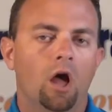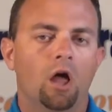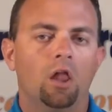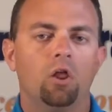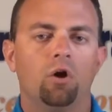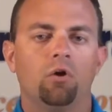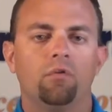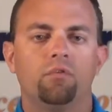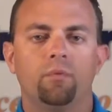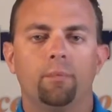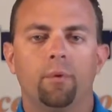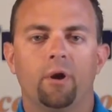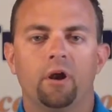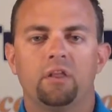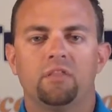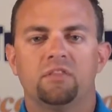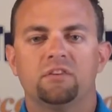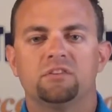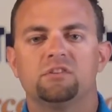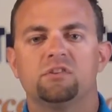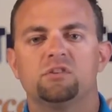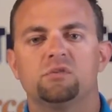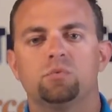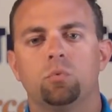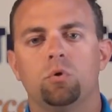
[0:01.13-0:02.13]
Hello everybody,
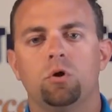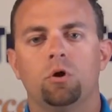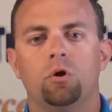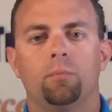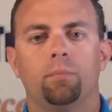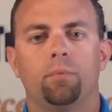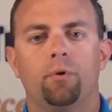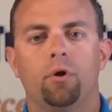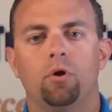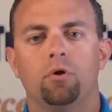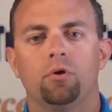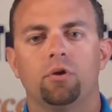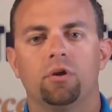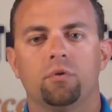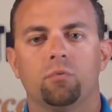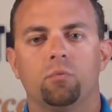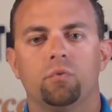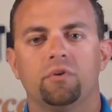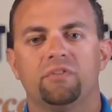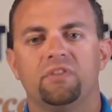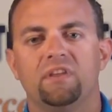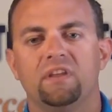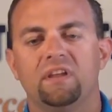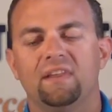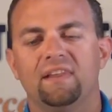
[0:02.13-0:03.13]
this is Will
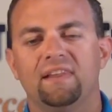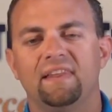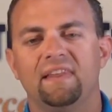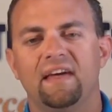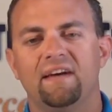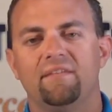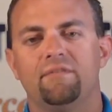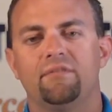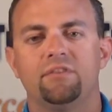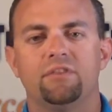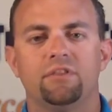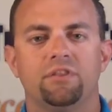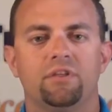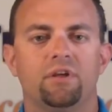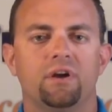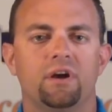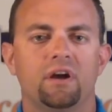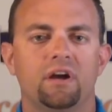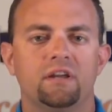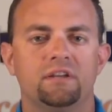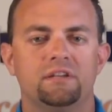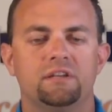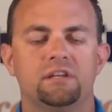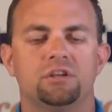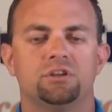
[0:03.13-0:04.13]
Brogan with the 11th
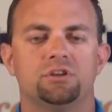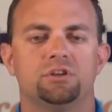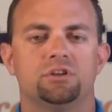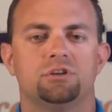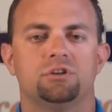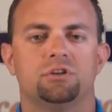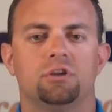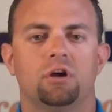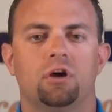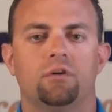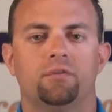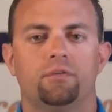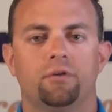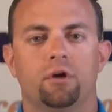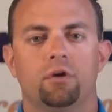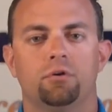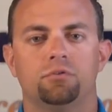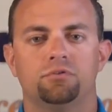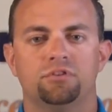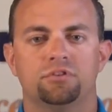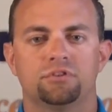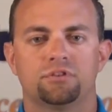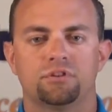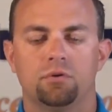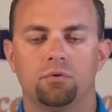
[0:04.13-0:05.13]
edition of
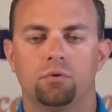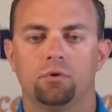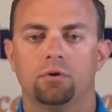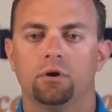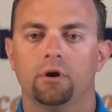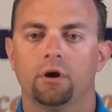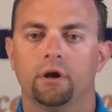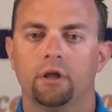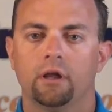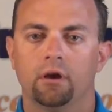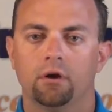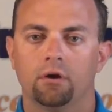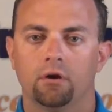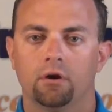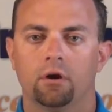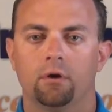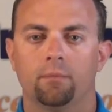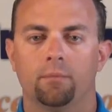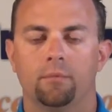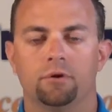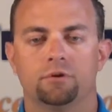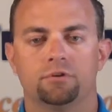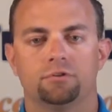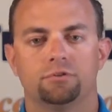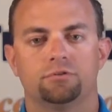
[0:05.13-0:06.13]
Coach's Corner here at
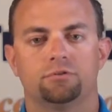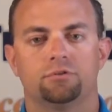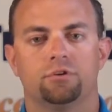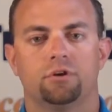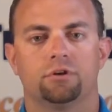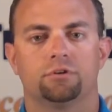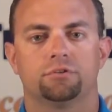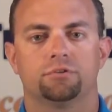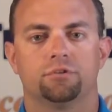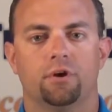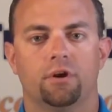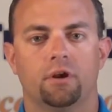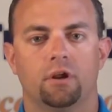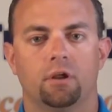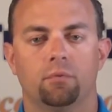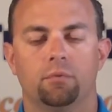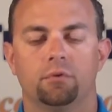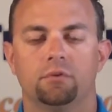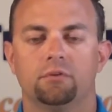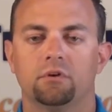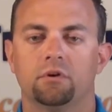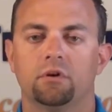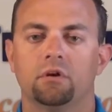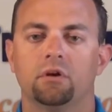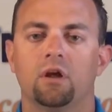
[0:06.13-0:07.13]
Commercial Truck Training.
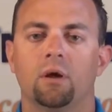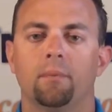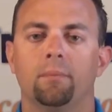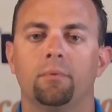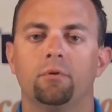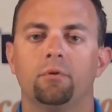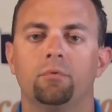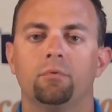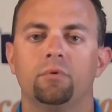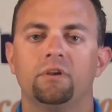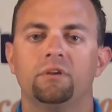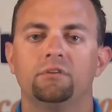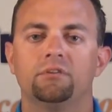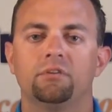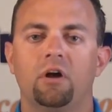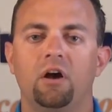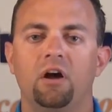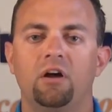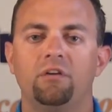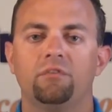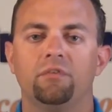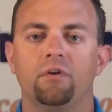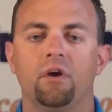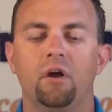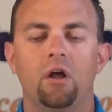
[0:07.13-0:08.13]
We took a couple of weeks
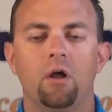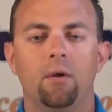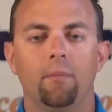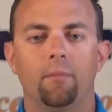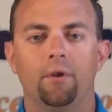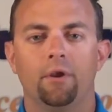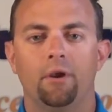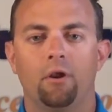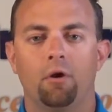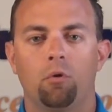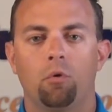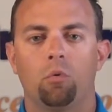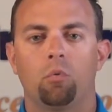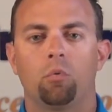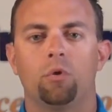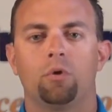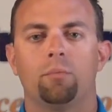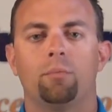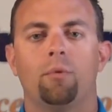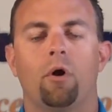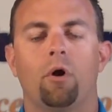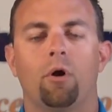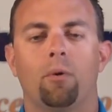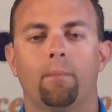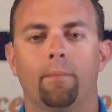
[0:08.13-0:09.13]
off, but now
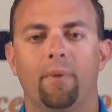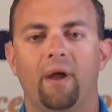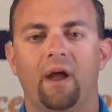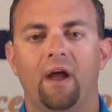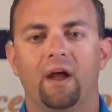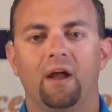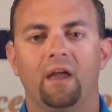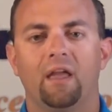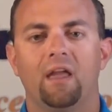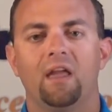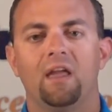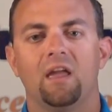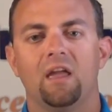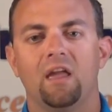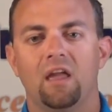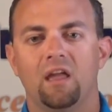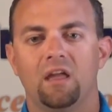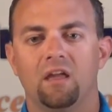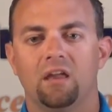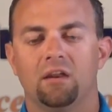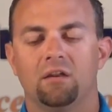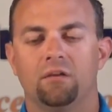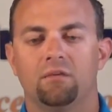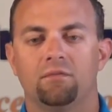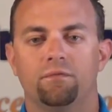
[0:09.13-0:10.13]
we are back
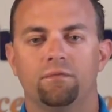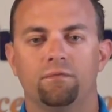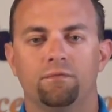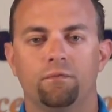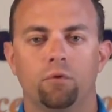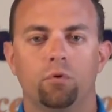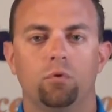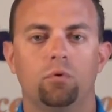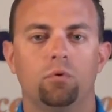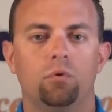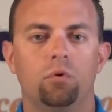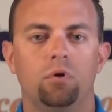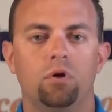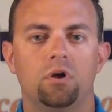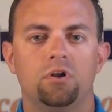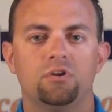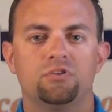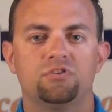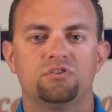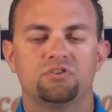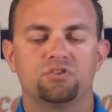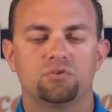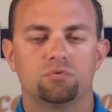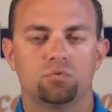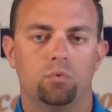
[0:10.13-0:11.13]
in full
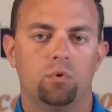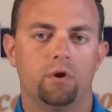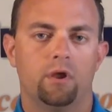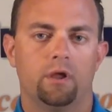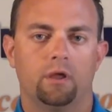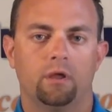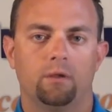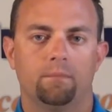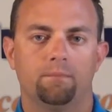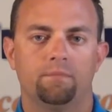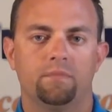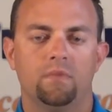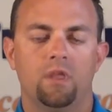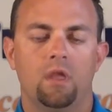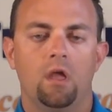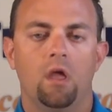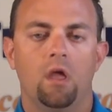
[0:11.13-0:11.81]
swing.